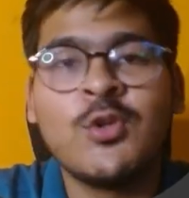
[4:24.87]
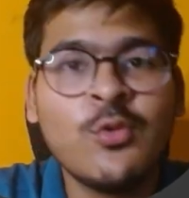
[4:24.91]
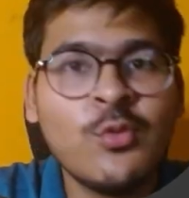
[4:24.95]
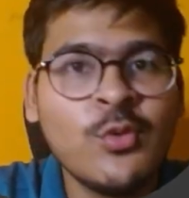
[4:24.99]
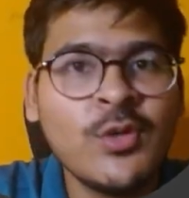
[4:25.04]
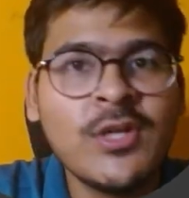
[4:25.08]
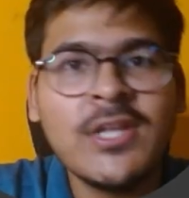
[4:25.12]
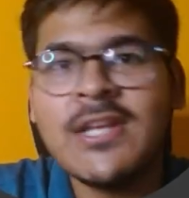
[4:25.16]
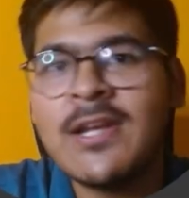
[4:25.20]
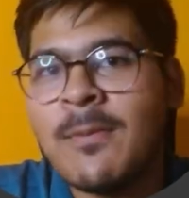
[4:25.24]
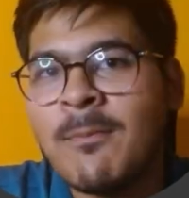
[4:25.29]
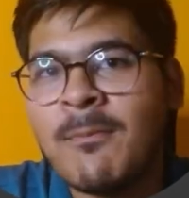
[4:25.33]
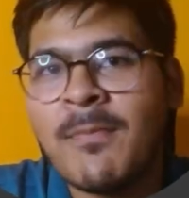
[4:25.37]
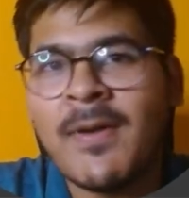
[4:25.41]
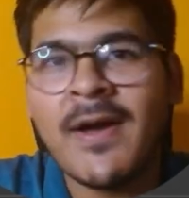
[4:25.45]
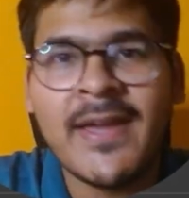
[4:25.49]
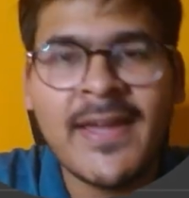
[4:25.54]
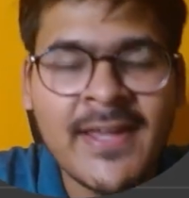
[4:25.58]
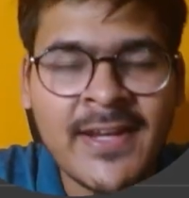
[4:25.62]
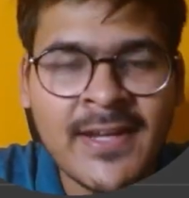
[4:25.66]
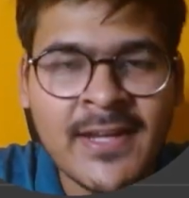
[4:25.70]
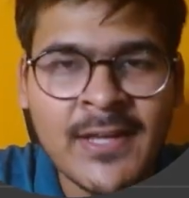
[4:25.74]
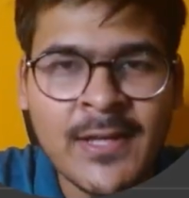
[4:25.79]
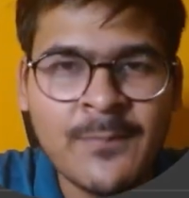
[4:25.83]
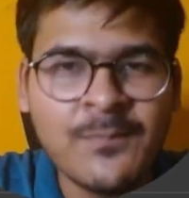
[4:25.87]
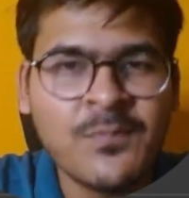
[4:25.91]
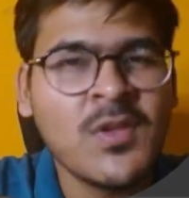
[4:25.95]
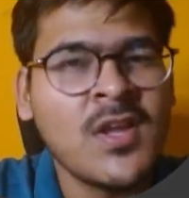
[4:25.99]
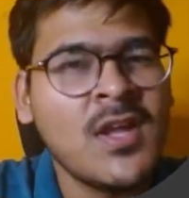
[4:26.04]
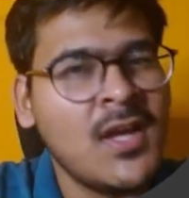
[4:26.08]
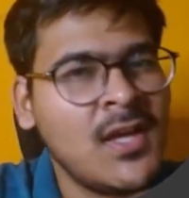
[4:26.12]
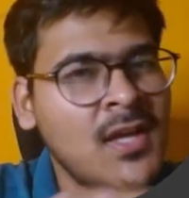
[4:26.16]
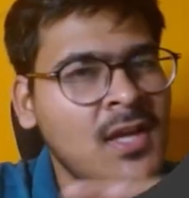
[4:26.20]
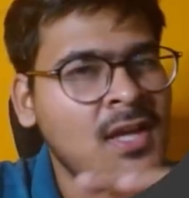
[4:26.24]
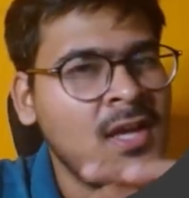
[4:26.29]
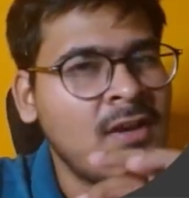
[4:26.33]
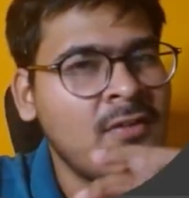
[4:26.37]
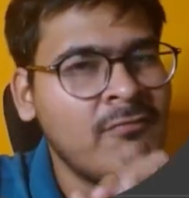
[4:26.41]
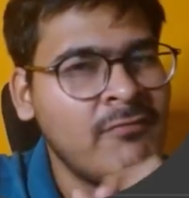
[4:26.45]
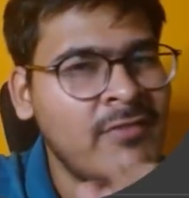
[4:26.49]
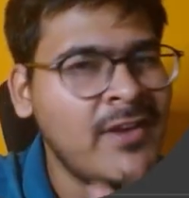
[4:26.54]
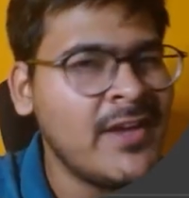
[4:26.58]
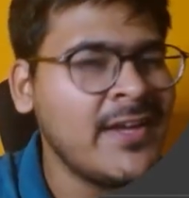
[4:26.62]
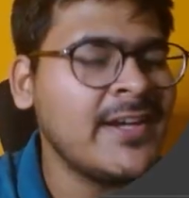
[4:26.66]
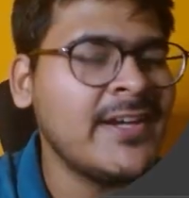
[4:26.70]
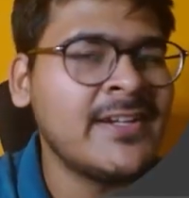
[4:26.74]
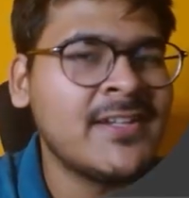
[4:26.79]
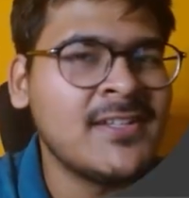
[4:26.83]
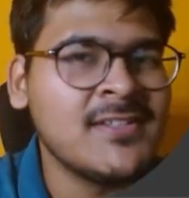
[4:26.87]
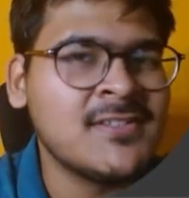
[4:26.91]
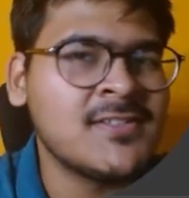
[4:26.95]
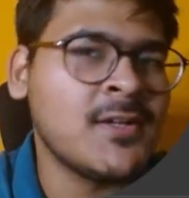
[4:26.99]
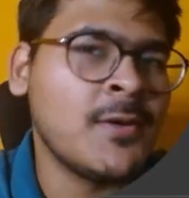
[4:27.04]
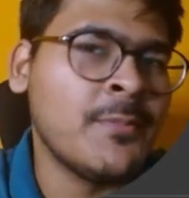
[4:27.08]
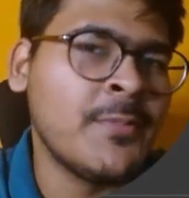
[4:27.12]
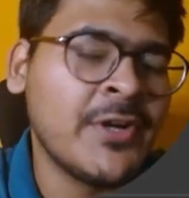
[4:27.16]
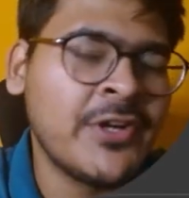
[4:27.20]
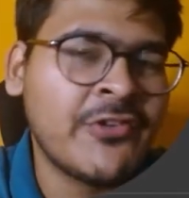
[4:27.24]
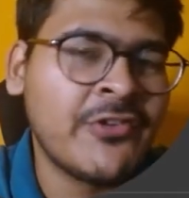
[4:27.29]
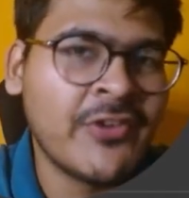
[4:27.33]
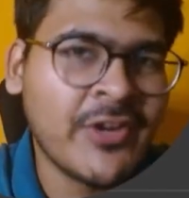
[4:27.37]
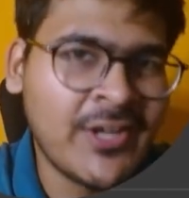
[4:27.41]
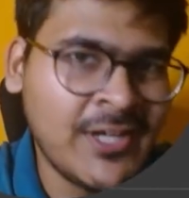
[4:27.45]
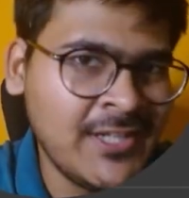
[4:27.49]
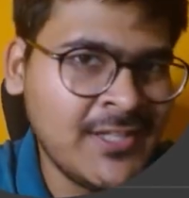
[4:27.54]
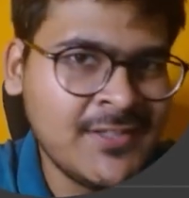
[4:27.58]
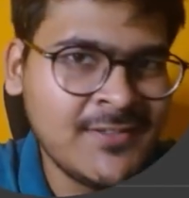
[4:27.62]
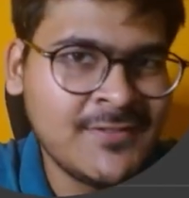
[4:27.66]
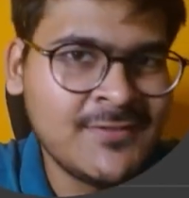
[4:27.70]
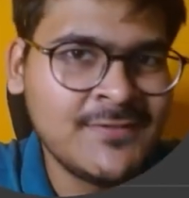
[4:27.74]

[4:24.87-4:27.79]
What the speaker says: 2D NumPy array where it is a bit tricky.